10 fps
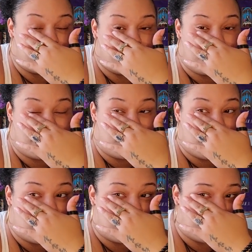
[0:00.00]
Putting
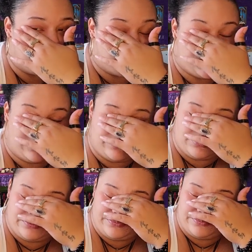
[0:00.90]
makeup on the devil.
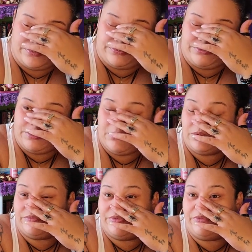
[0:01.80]

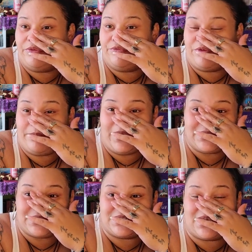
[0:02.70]

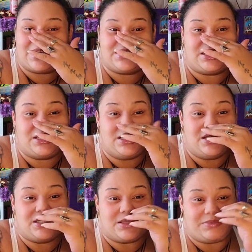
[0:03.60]
romanticizing
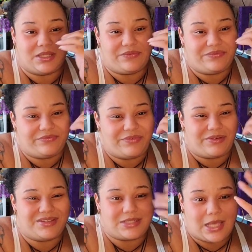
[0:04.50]
something
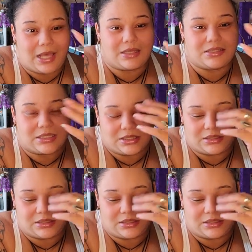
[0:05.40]
very toxic.